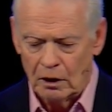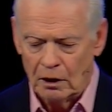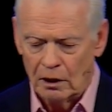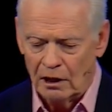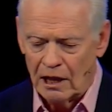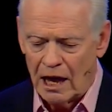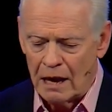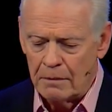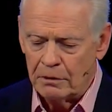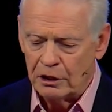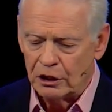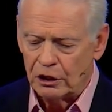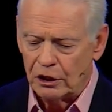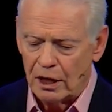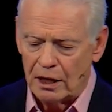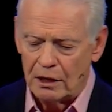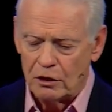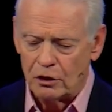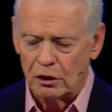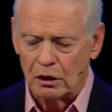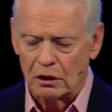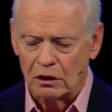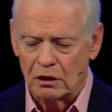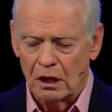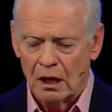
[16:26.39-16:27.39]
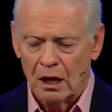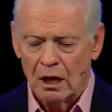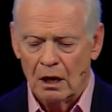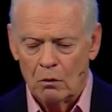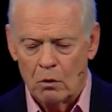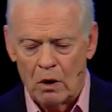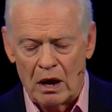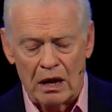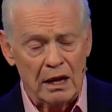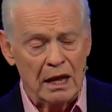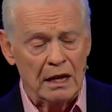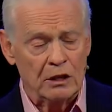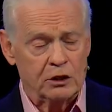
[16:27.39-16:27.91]
Lamentations.
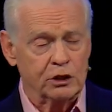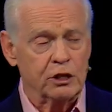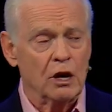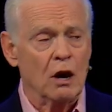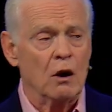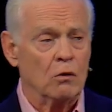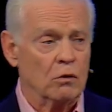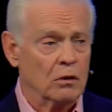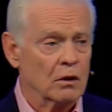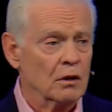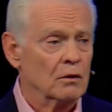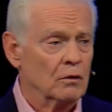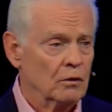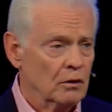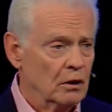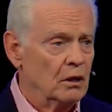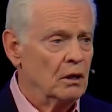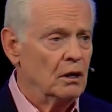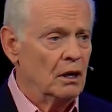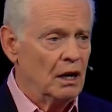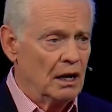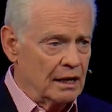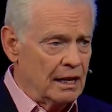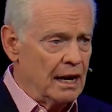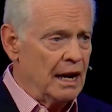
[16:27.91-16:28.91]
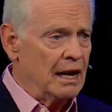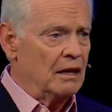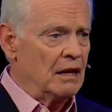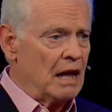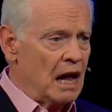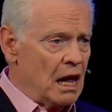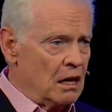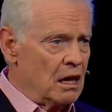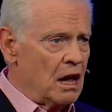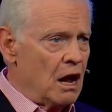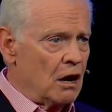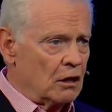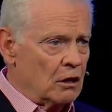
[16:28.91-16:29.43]
Well, and so, again,
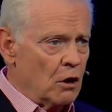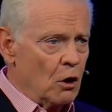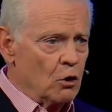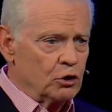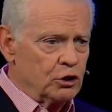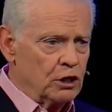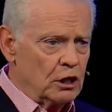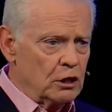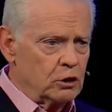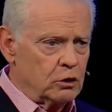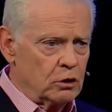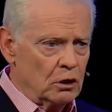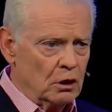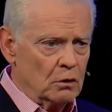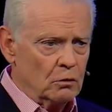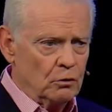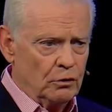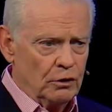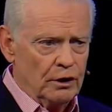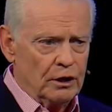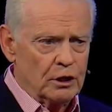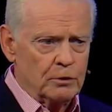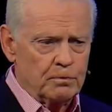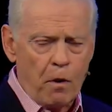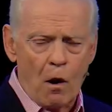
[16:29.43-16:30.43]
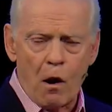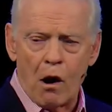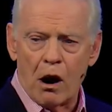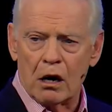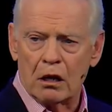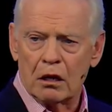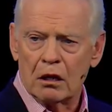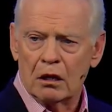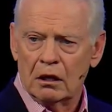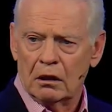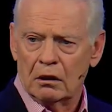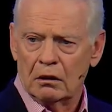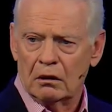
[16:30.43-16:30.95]
now I'll close this, this part.
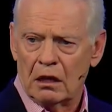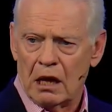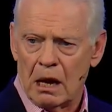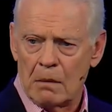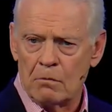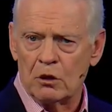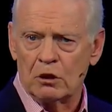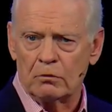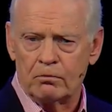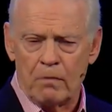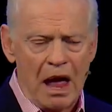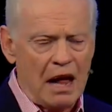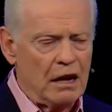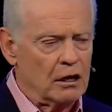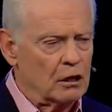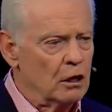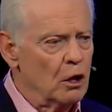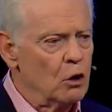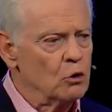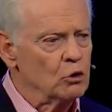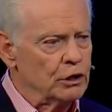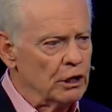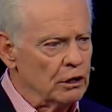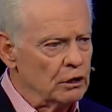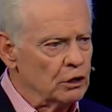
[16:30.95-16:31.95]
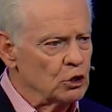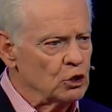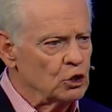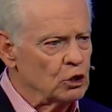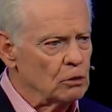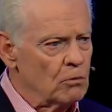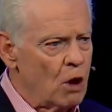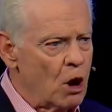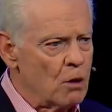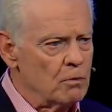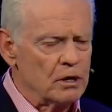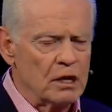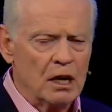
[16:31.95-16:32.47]
I'm about to close here in just a
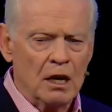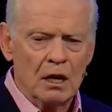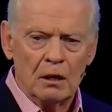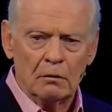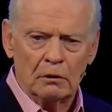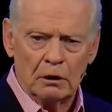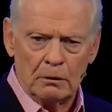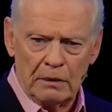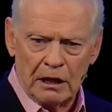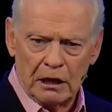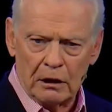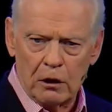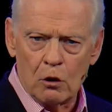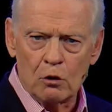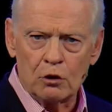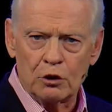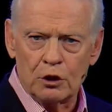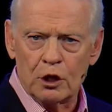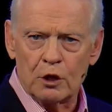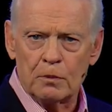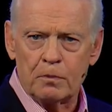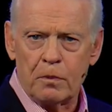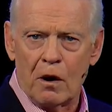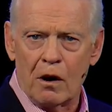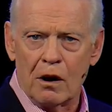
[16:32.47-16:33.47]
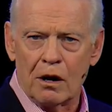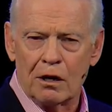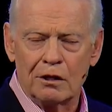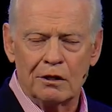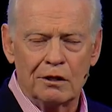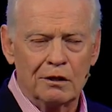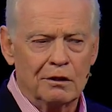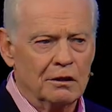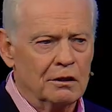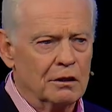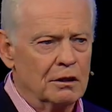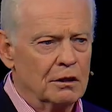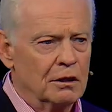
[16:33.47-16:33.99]
moment. Let me close this part.
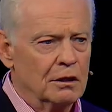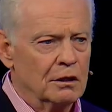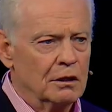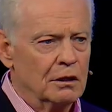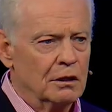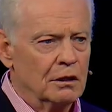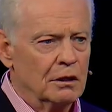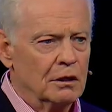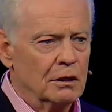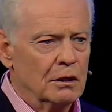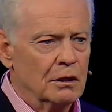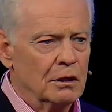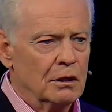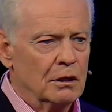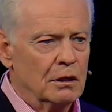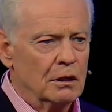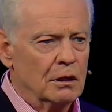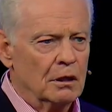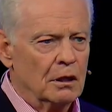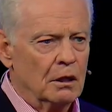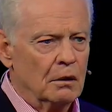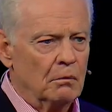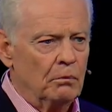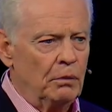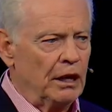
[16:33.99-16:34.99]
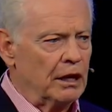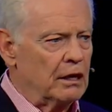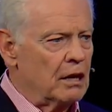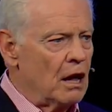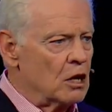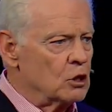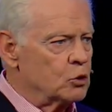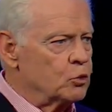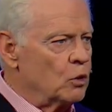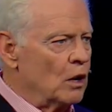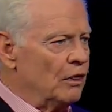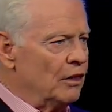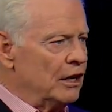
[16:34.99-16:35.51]

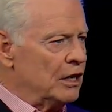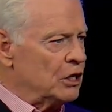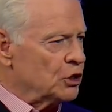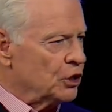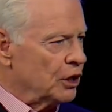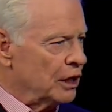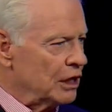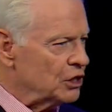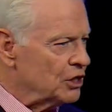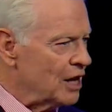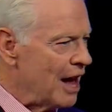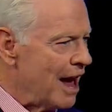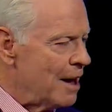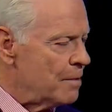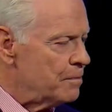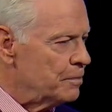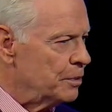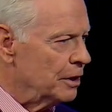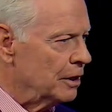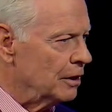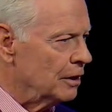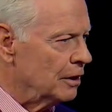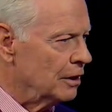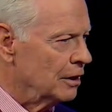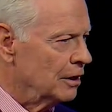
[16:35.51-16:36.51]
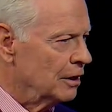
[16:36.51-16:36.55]
Because when these things happen,